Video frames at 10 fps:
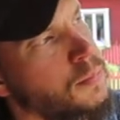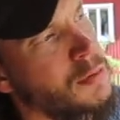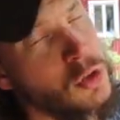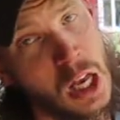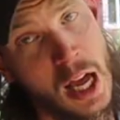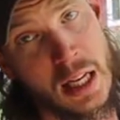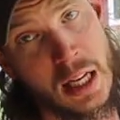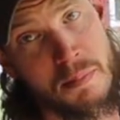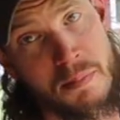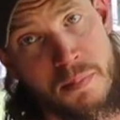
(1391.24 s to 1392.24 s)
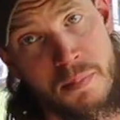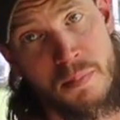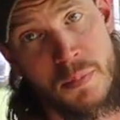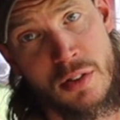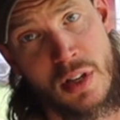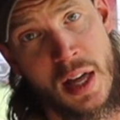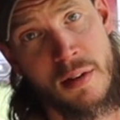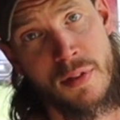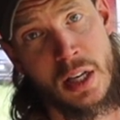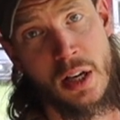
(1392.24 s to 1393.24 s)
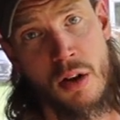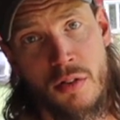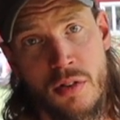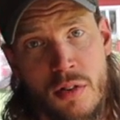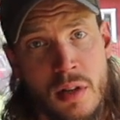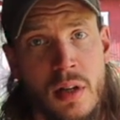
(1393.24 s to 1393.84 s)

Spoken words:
If you like it, this kind of videos,